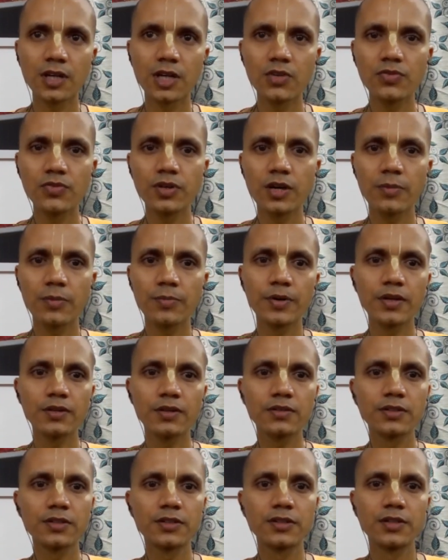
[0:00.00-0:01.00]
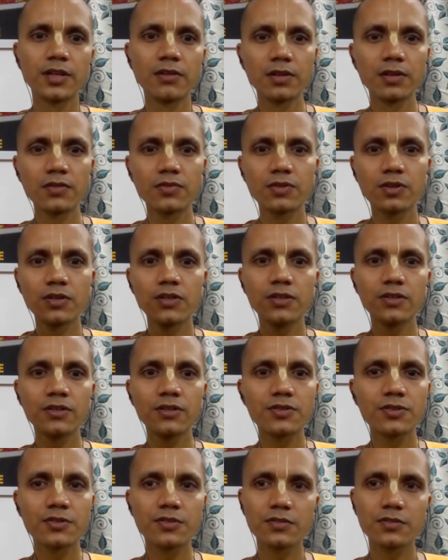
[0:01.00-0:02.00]
And if you compare the level of the
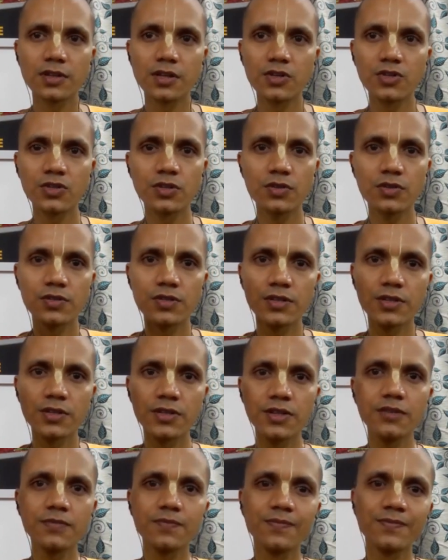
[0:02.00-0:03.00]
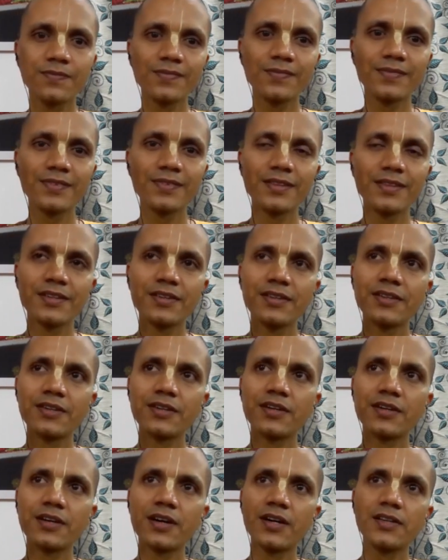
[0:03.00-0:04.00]
audience, Arjuna was a king,
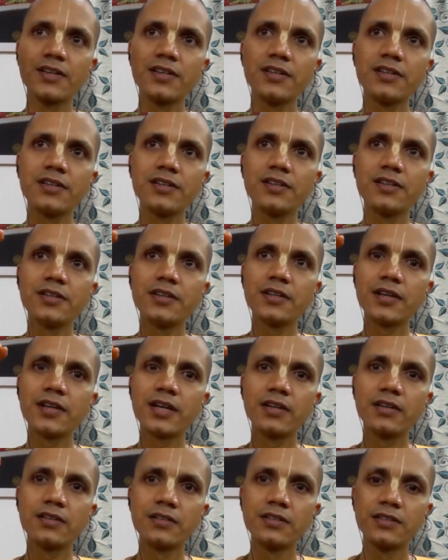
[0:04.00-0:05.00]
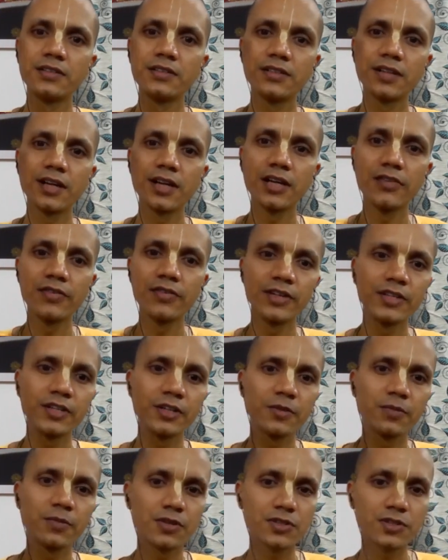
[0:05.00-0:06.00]
a highly
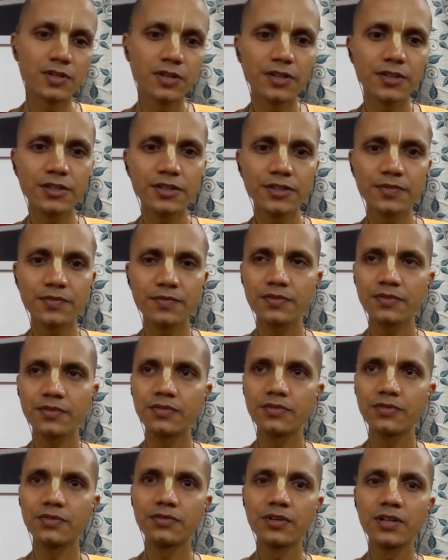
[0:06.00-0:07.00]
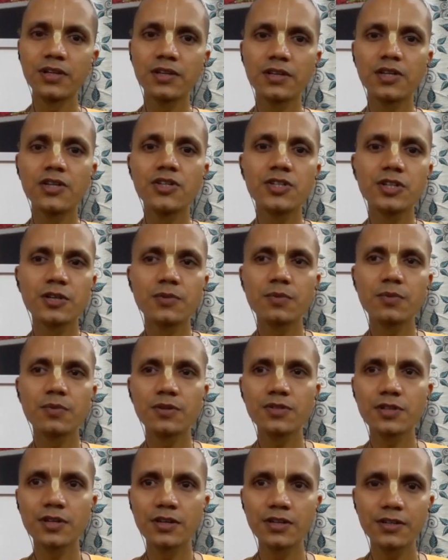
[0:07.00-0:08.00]
elevated personality, well cultured
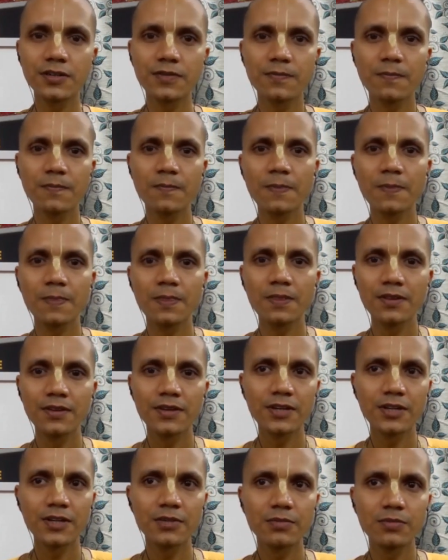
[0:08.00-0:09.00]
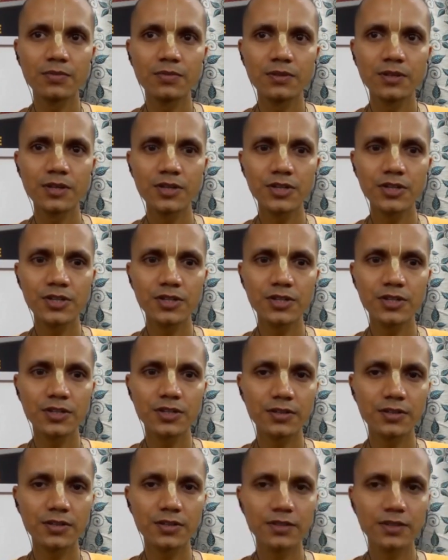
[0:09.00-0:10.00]
personality. And
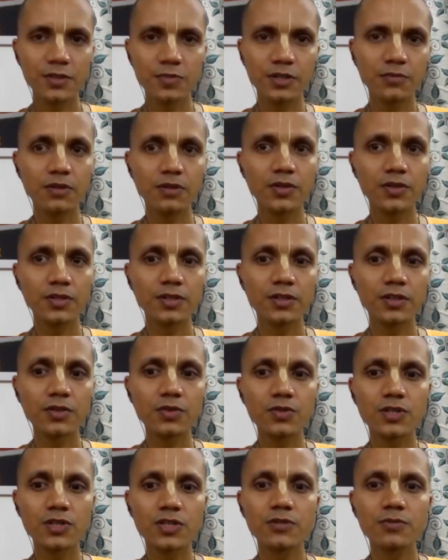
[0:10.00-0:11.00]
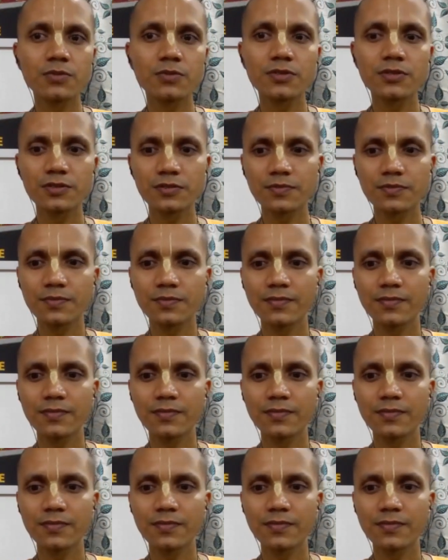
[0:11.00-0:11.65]
Krishna is speaking Bhagavad Gita to such a person.